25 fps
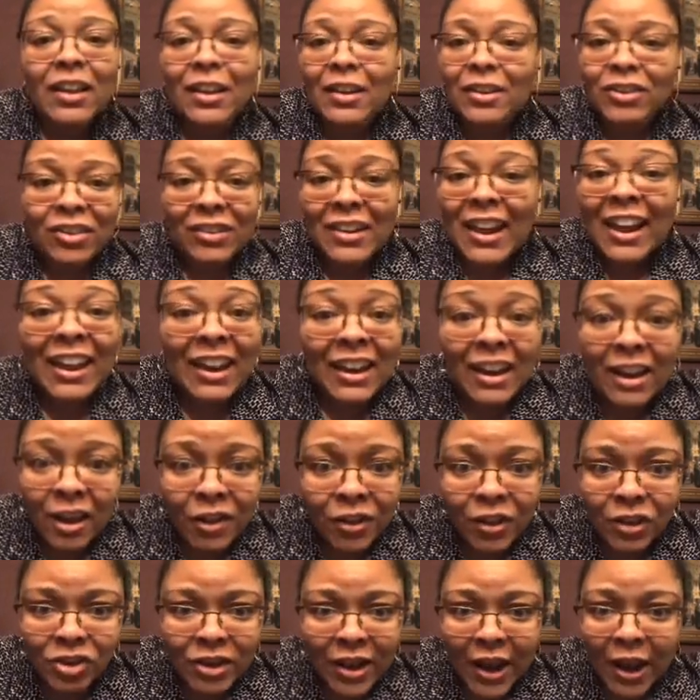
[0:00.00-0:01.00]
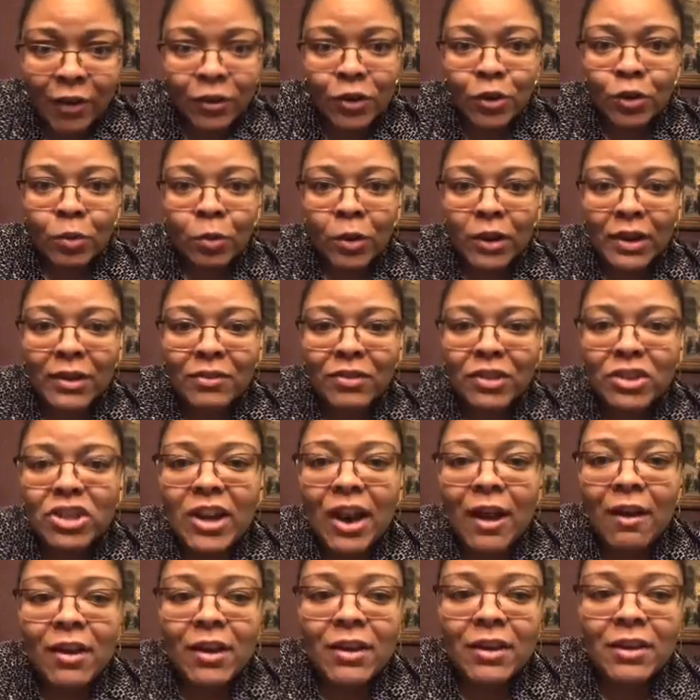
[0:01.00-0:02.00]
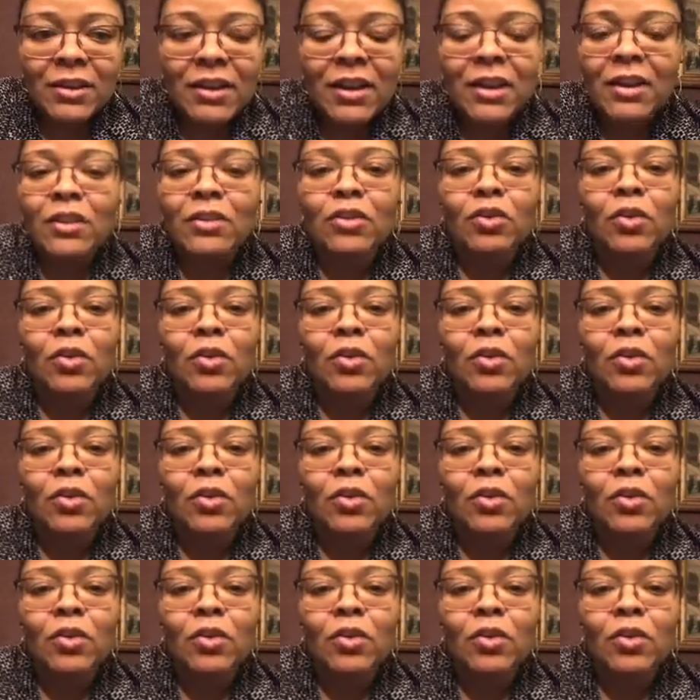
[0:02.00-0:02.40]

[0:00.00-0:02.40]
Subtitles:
Just like any other child, you don't want to leave a child unattended.